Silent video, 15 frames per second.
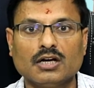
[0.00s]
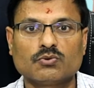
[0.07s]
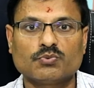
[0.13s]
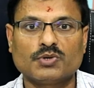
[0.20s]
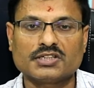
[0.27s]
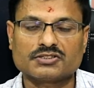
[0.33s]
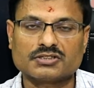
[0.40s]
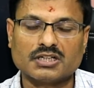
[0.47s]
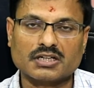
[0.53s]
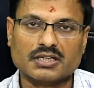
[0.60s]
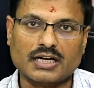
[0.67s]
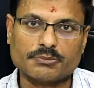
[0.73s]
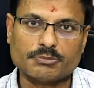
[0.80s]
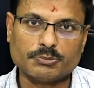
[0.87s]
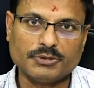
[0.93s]
functional
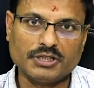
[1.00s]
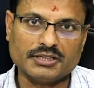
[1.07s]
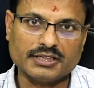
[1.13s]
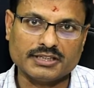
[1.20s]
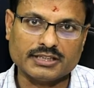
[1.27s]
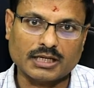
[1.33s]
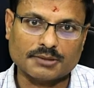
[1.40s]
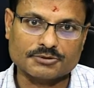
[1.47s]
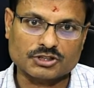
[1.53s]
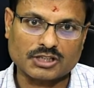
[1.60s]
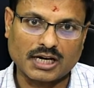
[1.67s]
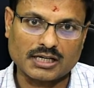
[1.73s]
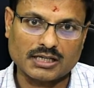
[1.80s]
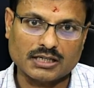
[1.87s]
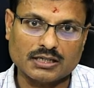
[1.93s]
capability of
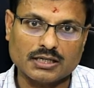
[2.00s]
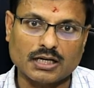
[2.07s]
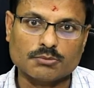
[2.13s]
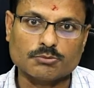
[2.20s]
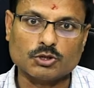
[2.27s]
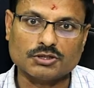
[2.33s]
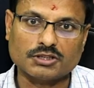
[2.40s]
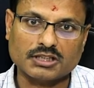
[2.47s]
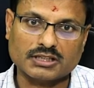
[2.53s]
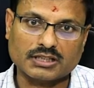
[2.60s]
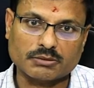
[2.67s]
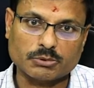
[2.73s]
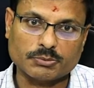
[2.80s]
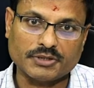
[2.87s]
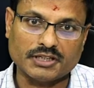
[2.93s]
child, ambulatory
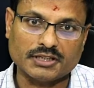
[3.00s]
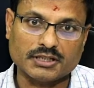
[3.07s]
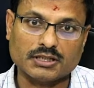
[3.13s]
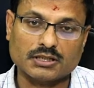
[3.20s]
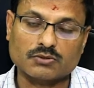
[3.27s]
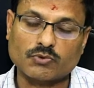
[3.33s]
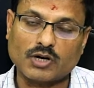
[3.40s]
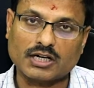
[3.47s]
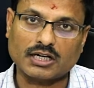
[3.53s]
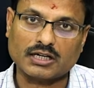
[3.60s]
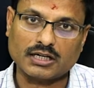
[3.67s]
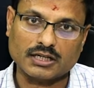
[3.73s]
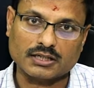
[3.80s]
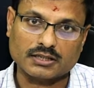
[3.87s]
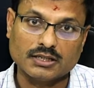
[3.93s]
capability and walking
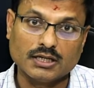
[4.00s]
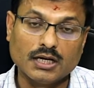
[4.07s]
gait.